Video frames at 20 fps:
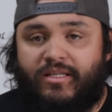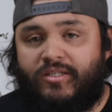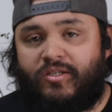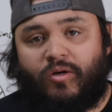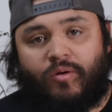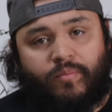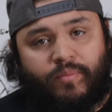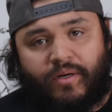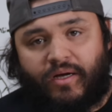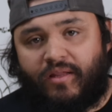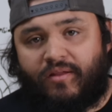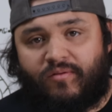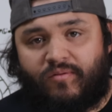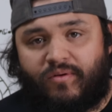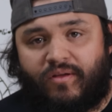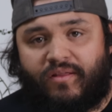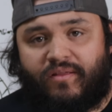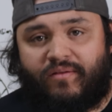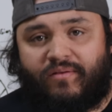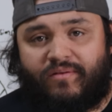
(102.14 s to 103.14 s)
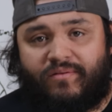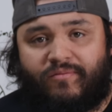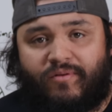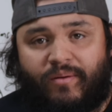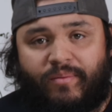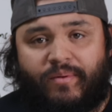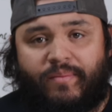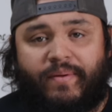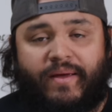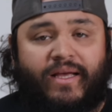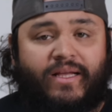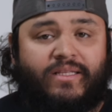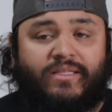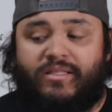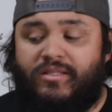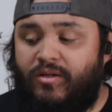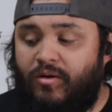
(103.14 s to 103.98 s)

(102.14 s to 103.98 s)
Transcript: Don't bother with rubber bands,